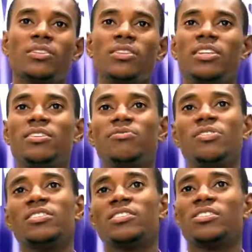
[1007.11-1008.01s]
The
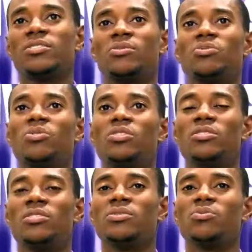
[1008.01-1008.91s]
difference is
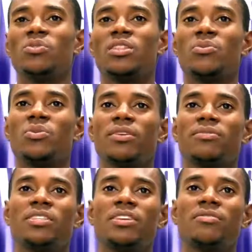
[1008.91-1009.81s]
whether we have
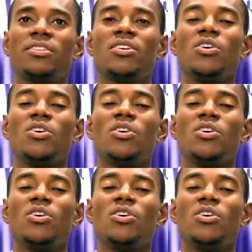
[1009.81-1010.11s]
saved